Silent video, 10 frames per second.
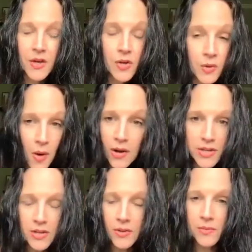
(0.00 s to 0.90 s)
Who are
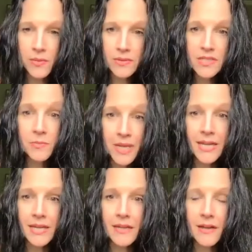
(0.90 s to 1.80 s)
you? To
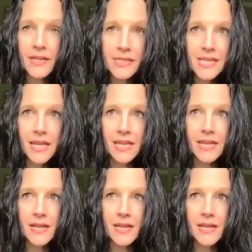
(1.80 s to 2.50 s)
me, I said it.